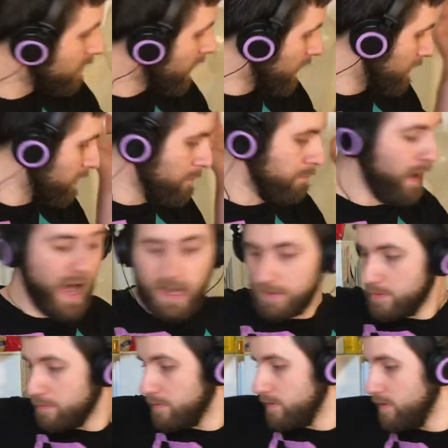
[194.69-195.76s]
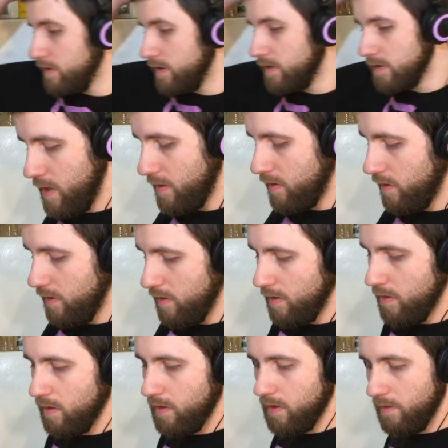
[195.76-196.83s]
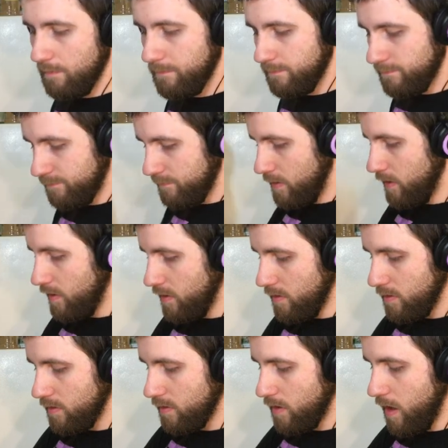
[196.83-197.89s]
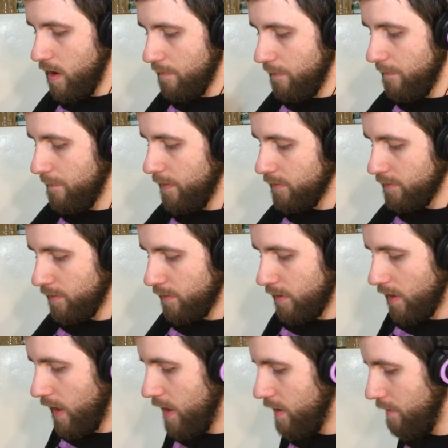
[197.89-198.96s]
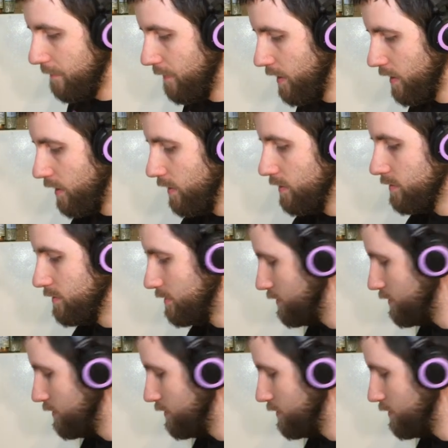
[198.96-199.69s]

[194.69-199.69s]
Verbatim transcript: it's it's impossible. But the the coffee filter in the funnel